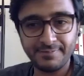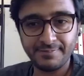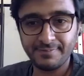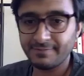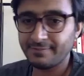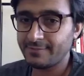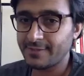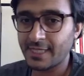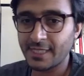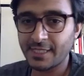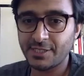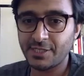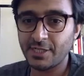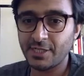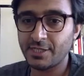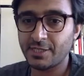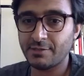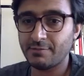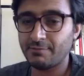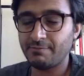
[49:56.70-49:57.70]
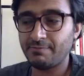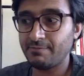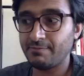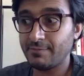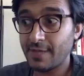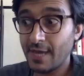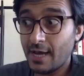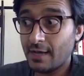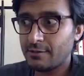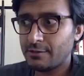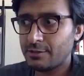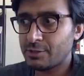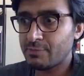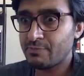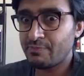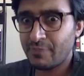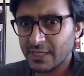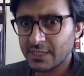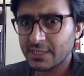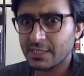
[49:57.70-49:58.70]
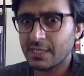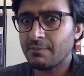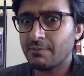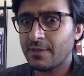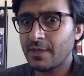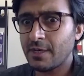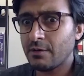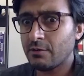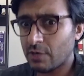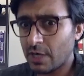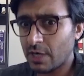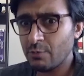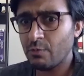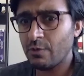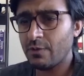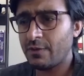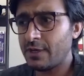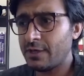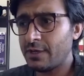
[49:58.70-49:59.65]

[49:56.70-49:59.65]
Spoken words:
That's just pick something, run with it,